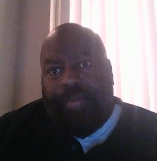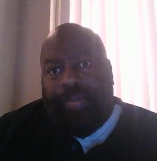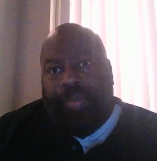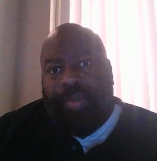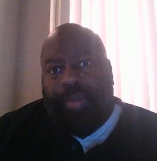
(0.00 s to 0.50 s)

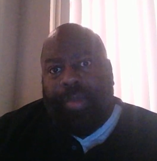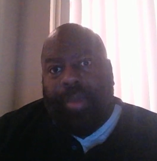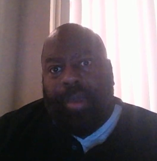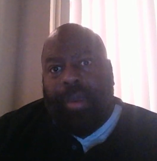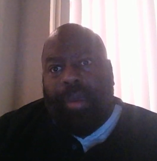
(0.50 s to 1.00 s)

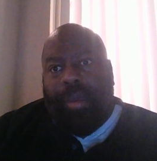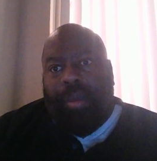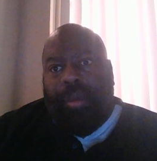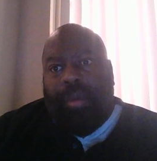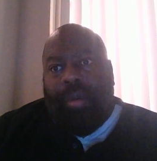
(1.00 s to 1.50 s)

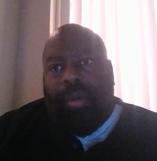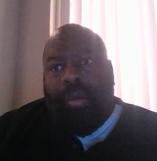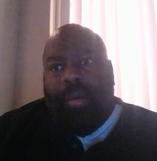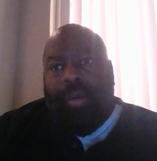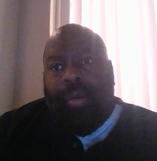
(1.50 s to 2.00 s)

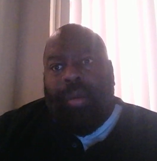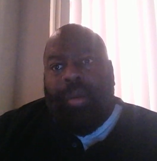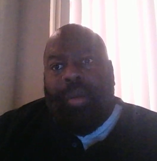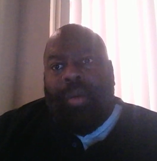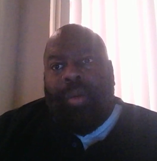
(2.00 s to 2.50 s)
No one is speaking in this clip.